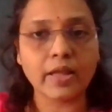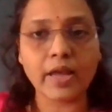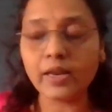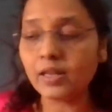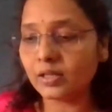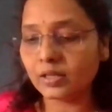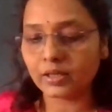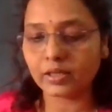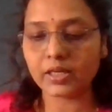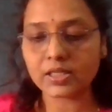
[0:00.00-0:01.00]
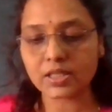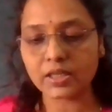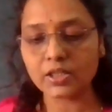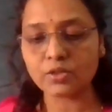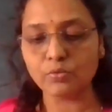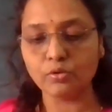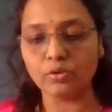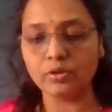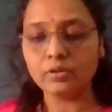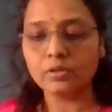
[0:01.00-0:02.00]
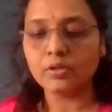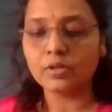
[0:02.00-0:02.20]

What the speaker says: Then crescent moon,